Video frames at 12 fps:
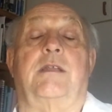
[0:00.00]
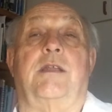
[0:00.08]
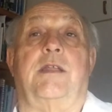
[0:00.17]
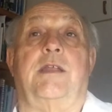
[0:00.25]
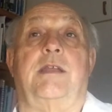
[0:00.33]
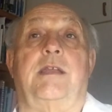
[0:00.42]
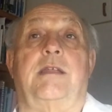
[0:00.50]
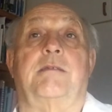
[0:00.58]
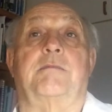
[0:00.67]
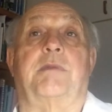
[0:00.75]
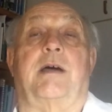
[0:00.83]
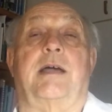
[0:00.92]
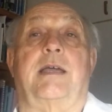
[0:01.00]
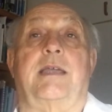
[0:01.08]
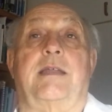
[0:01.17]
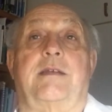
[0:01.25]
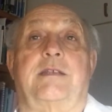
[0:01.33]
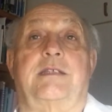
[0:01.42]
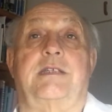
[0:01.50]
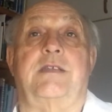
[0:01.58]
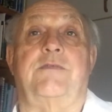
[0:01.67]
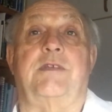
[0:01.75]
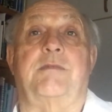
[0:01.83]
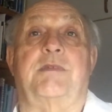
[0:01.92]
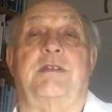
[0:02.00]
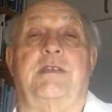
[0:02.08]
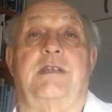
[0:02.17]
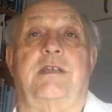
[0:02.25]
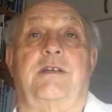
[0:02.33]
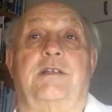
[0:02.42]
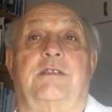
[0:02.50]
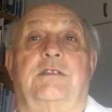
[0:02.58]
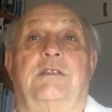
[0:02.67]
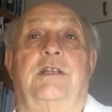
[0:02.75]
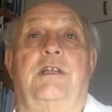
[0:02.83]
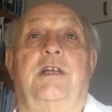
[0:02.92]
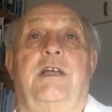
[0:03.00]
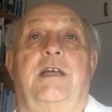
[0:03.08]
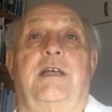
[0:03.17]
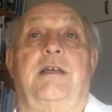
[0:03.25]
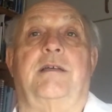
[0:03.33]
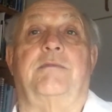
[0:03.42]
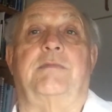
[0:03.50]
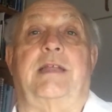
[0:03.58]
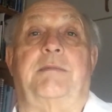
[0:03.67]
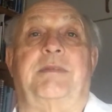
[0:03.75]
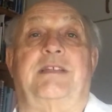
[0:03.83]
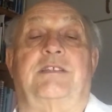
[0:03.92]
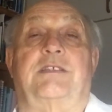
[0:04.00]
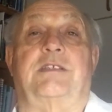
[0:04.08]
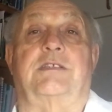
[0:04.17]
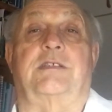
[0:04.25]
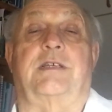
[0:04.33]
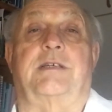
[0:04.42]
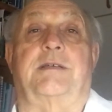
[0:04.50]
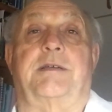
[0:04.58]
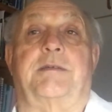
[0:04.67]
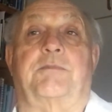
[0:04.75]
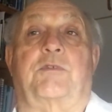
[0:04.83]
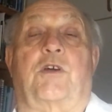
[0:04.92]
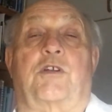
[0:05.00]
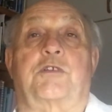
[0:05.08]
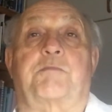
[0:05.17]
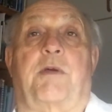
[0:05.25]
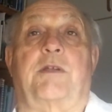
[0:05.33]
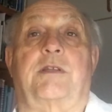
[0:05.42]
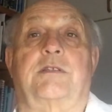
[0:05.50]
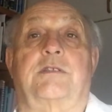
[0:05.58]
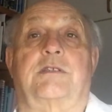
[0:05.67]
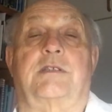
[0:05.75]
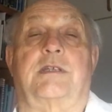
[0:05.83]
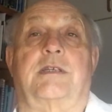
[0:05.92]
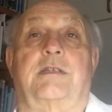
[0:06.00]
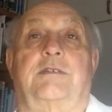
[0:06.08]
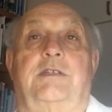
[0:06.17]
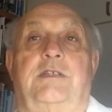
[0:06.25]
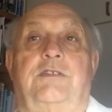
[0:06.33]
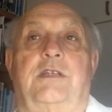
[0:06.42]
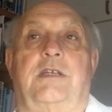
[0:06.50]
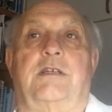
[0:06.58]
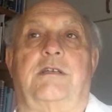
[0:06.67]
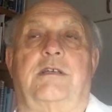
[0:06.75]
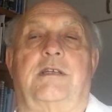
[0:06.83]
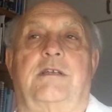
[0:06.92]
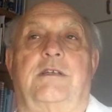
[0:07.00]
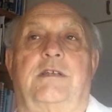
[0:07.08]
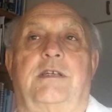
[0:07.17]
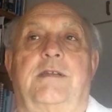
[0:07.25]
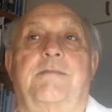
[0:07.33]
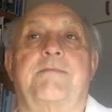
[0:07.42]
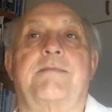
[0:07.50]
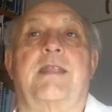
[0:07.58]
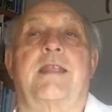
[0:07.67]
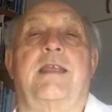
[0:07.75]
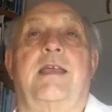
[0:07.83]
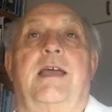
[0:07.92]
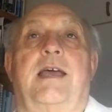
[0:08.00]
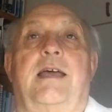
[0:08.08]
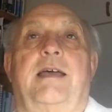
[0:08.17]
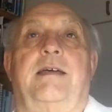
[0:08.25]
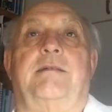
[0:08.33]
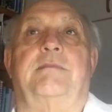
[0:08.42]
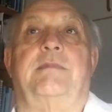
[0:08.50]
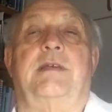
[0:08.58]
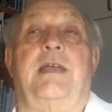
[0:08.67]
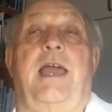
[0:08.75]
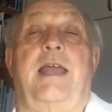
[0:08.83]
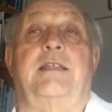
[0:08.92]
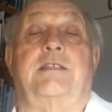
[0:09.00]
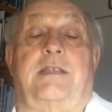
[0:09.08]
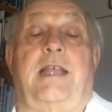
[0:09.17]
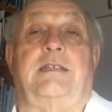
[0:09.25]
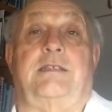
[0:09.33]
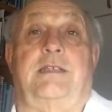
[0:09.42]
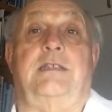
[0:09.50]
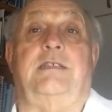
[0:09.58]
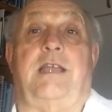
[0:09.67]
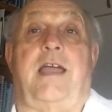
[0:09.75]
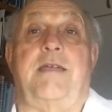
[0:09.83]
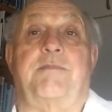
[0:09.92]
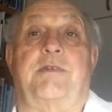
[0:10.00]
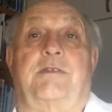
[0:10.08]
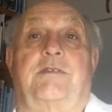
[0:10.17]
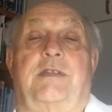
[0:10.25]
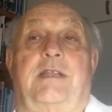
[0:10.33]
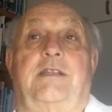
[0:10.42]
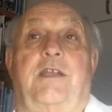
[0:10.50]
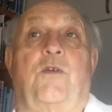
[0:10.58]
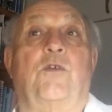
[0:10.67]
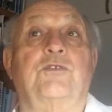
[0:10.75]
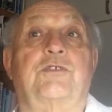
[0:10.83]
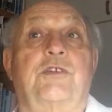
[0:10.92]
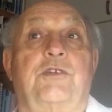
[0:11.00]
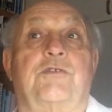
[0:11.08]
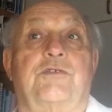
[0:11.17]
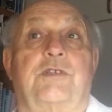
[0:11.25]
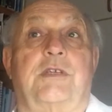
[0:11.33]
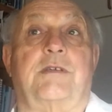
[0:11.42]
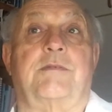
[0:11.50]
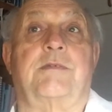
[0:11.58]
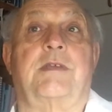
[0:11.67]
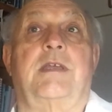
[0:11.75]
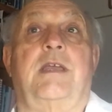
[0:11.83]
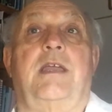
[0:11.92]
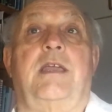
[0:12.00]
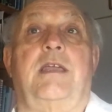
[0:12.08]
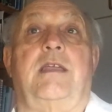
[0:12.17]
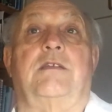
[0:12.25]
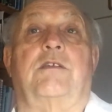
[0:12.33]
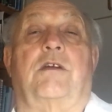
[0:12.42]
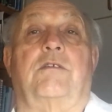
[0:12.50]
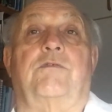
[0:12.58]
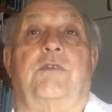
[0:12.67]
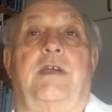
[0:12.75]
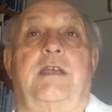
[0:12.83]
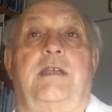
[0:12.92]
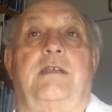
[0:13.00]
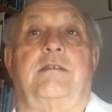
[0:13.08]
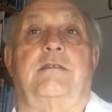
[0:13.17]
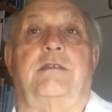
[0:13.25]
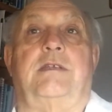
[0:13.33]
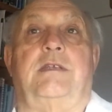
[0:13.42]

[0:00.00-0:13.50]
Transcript: learning by receiving material. That means correspondence teaching and learning. And it's thus this hybrid that they're also using in conveying